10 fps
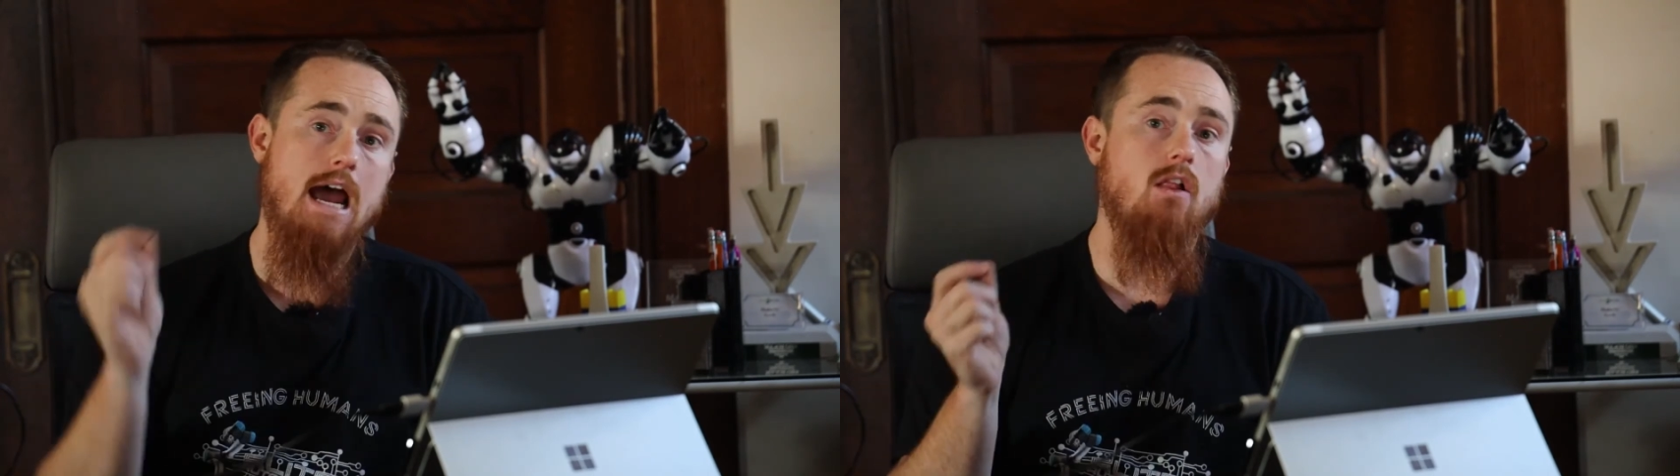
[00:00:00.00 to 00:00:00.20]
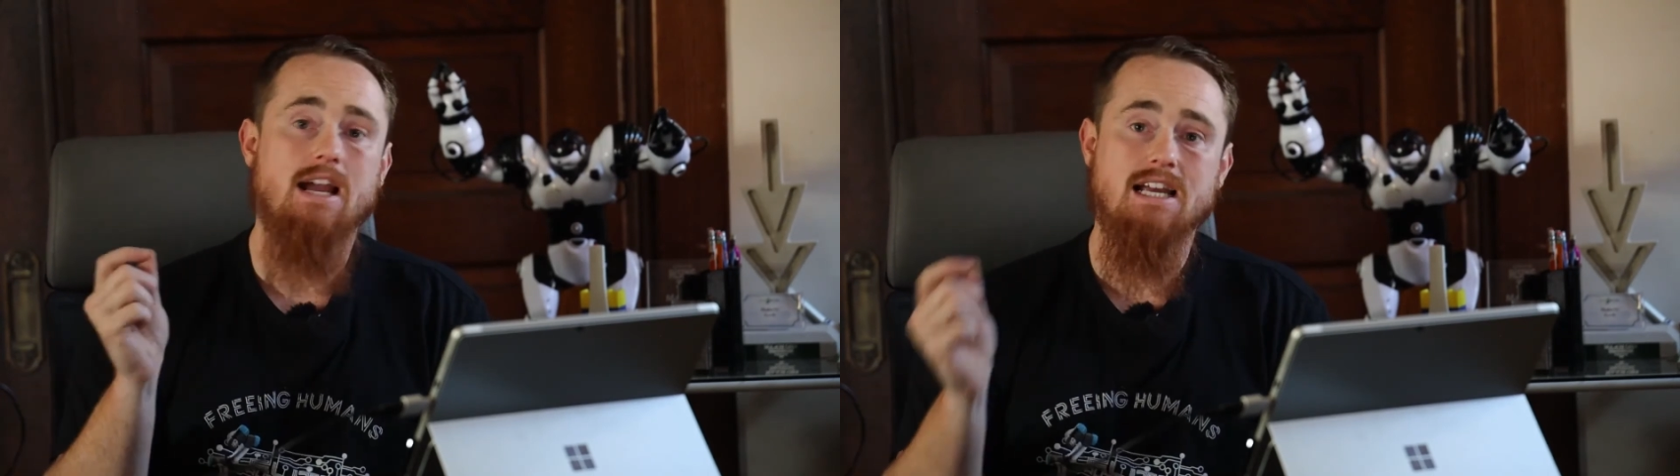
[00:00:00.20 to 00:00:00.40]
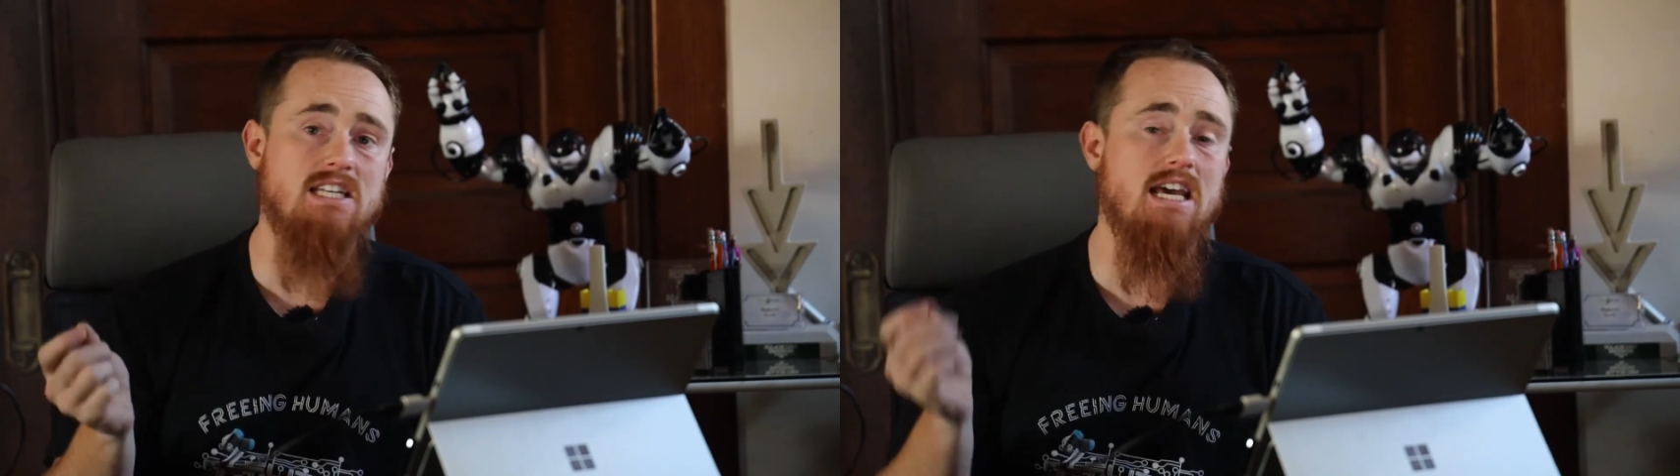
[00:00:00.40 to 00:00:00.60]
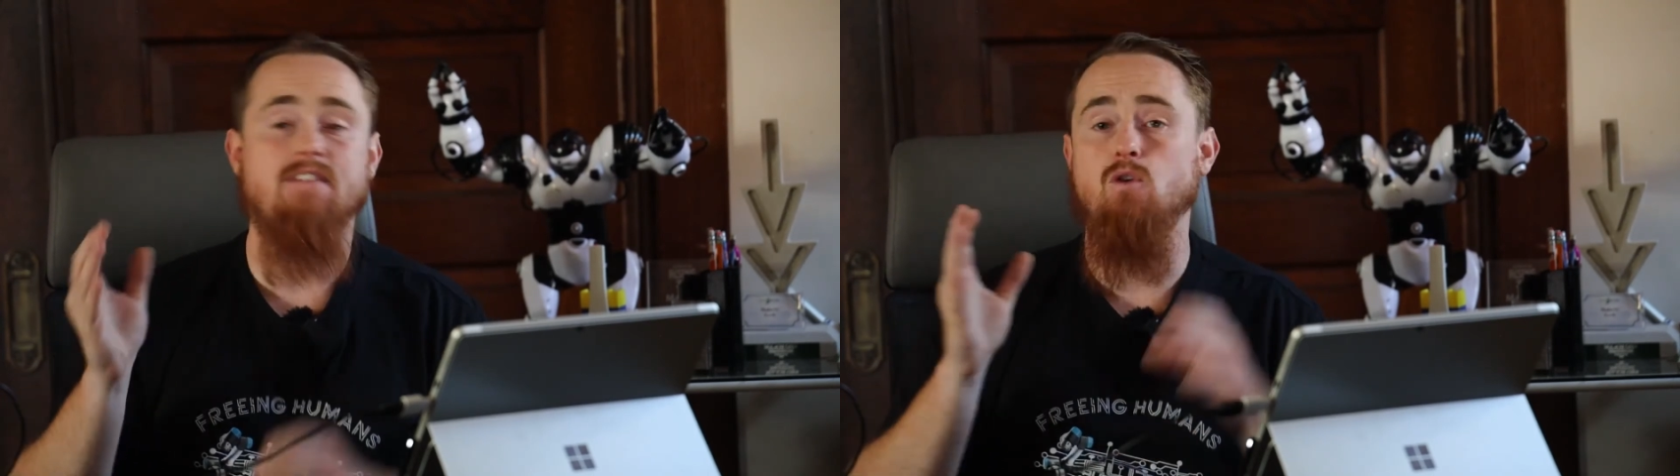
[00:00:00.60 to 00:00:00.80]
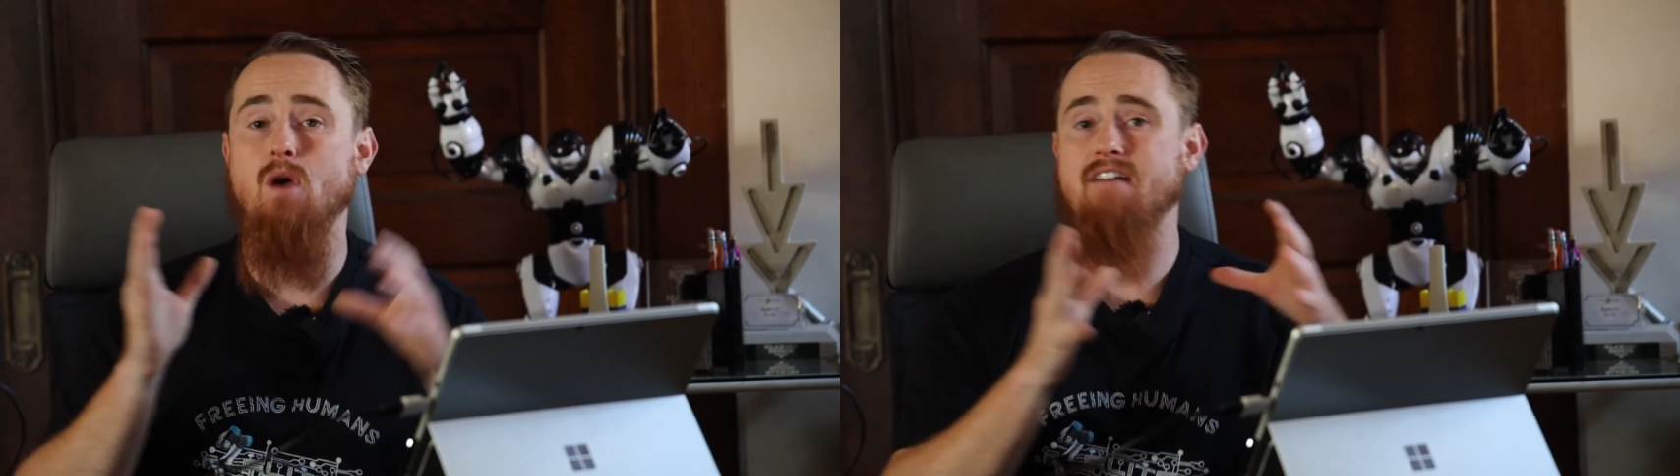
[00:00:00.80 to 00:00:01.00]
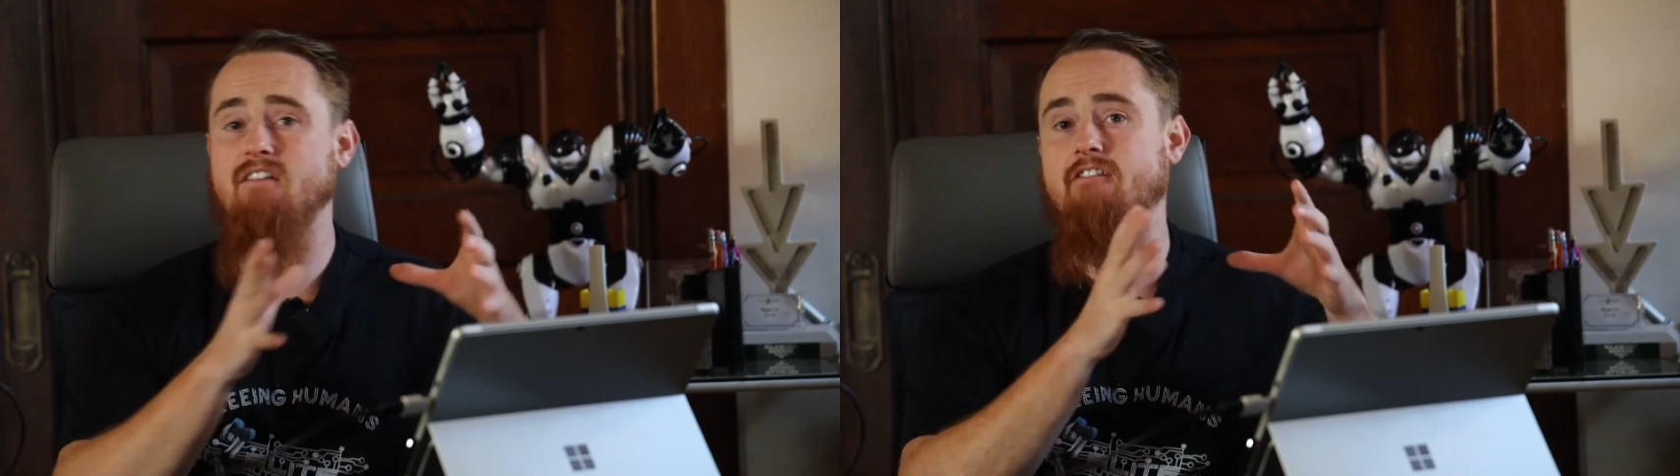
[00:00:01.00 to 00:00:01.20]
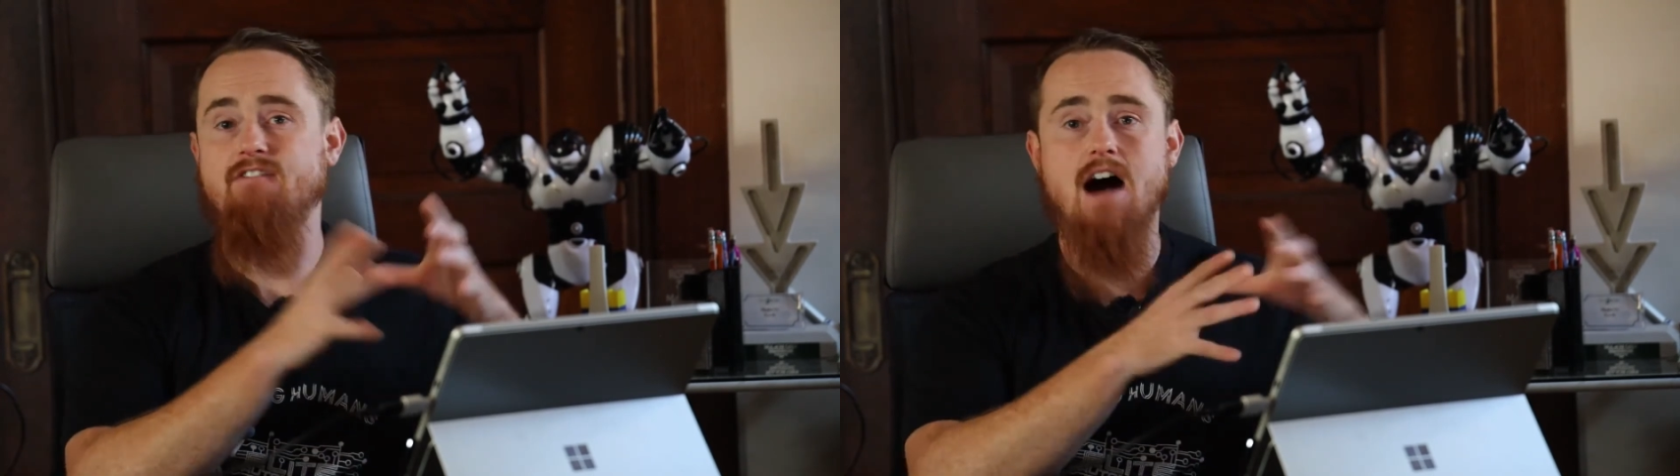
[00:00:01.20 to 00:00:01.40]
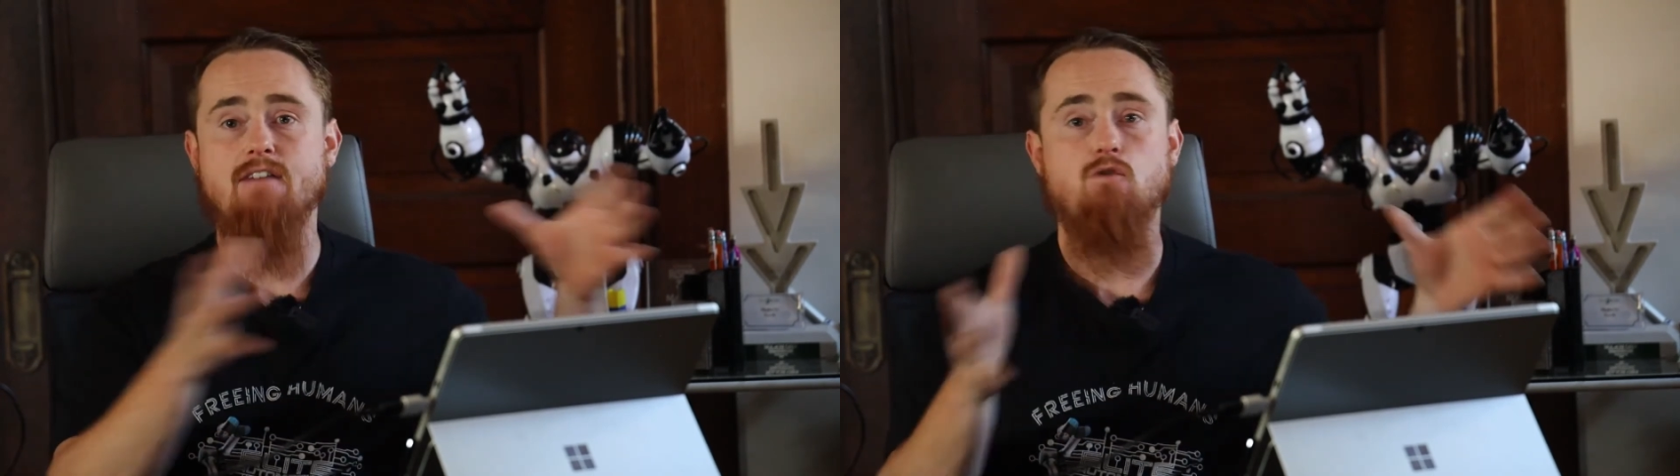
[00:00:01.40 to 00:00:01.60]
Now, like I said, if you have
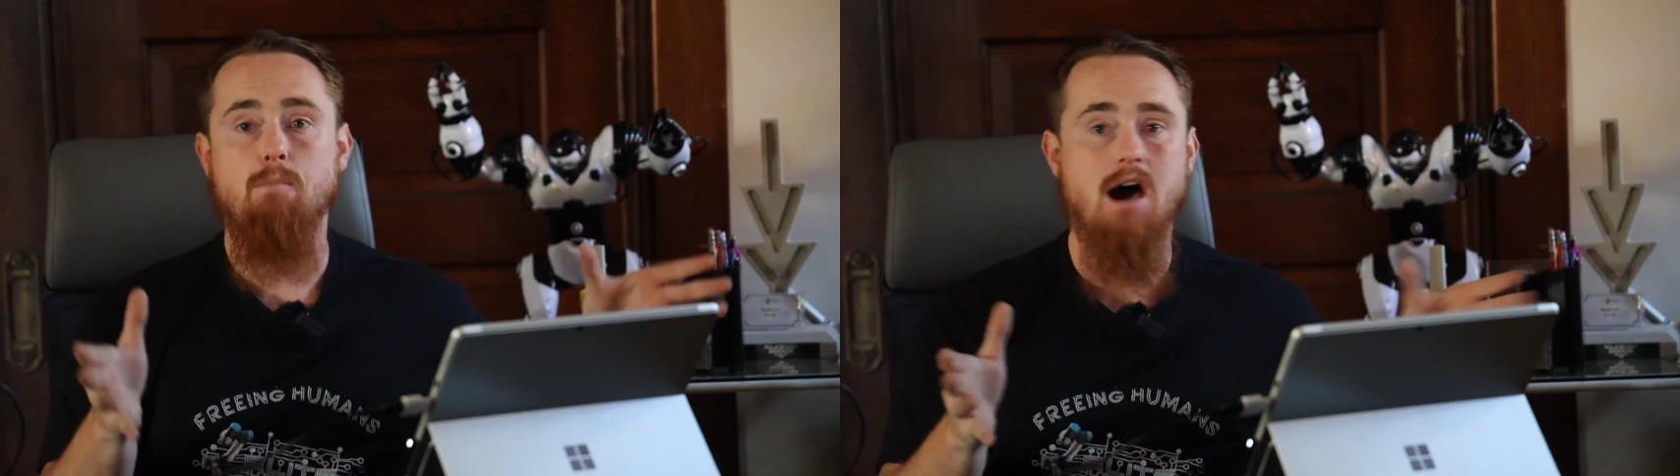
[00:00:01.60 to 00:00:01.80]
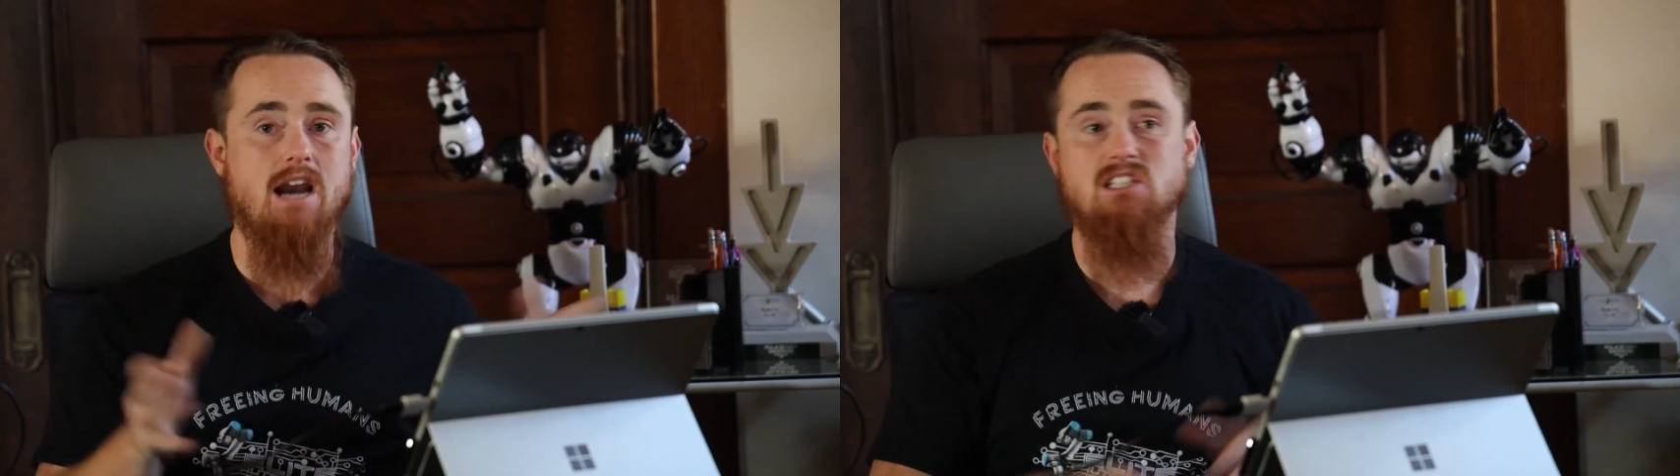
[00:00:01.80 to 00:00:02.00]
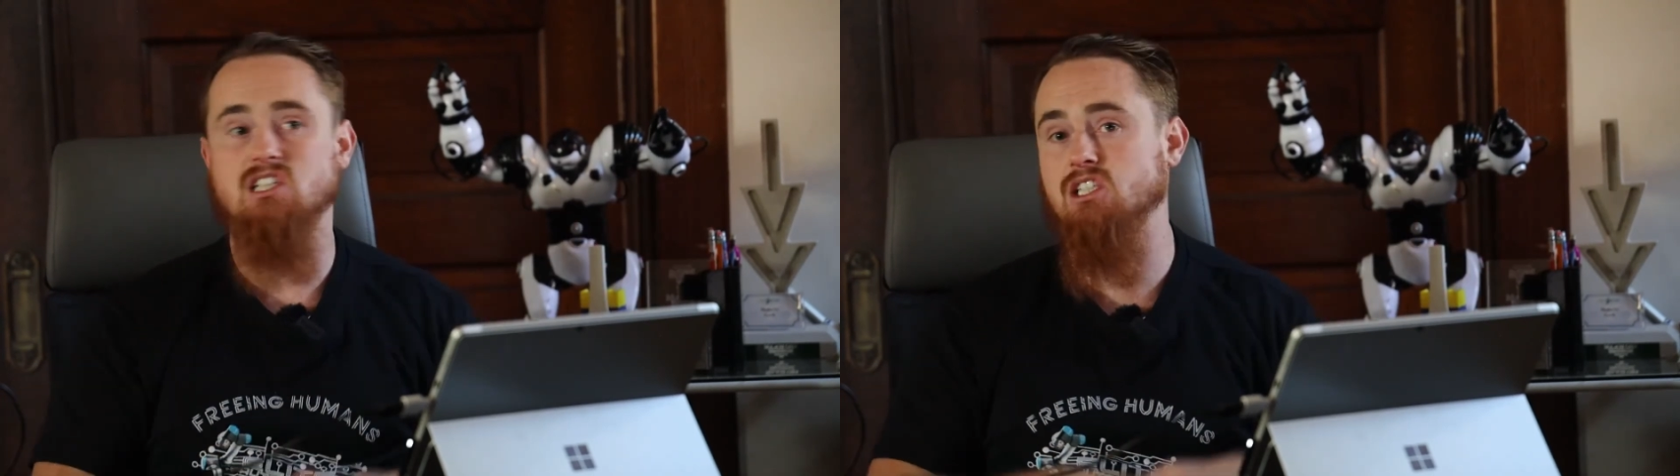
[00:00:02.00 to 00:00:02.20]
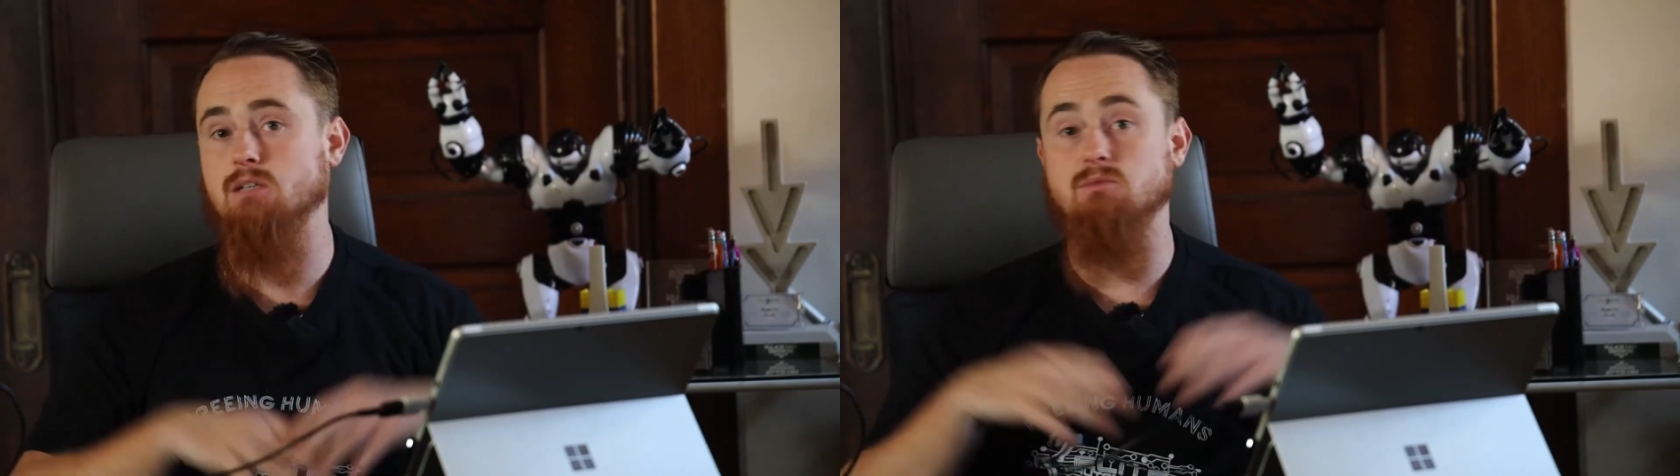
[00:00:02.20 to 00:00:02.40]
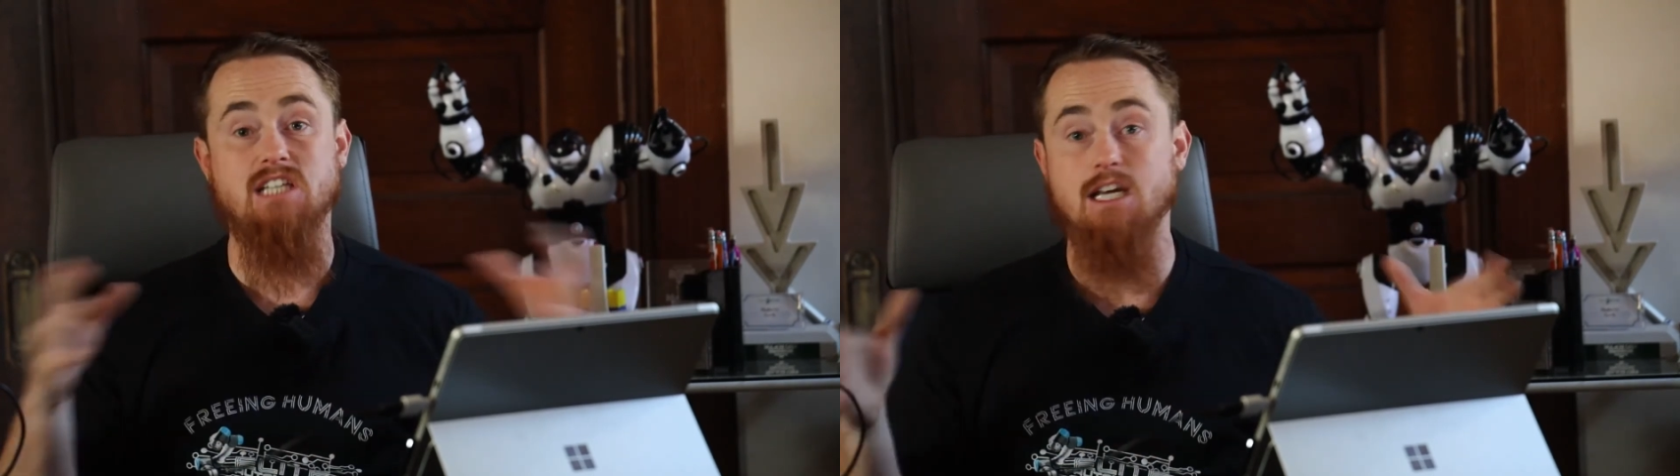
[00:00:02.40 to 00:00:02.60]
5 robotic systems,